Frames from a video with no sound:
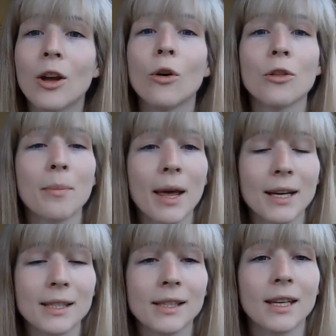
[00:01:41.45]
on the
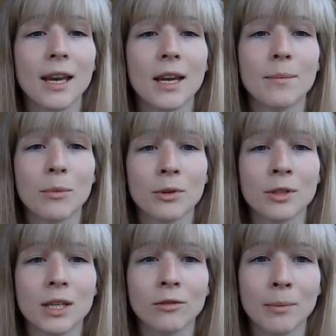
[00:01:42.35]
Black Sea in
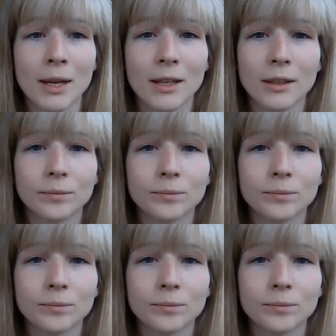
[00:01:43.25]
modern-day Romania.